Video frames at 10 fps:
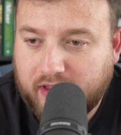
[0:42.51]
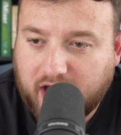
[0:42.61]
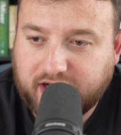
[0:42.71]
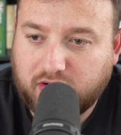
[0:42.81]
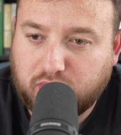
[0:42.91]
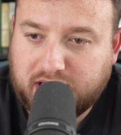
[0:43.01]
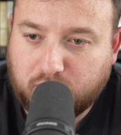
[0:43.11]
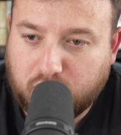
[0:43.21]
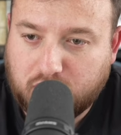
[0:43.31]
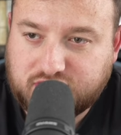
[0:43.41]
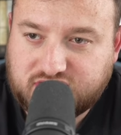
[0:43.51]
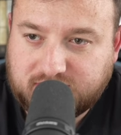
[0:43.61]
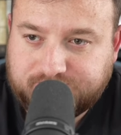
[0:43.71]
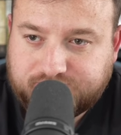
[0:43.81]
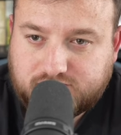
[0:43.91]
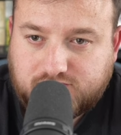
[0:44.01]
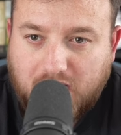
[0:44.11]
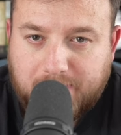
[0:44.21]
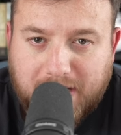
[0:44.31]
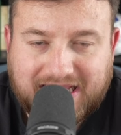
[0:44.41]
I don't know what it was,
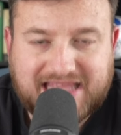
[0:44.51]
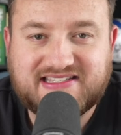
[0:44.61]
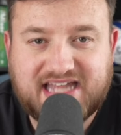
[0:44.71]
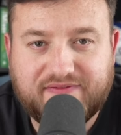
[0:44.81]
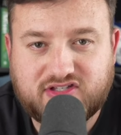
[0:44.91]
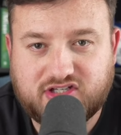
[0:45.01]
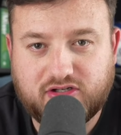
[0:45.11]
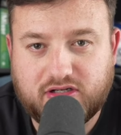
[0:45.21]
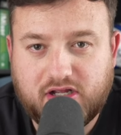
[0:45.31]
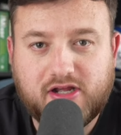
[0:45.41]
but against Everton,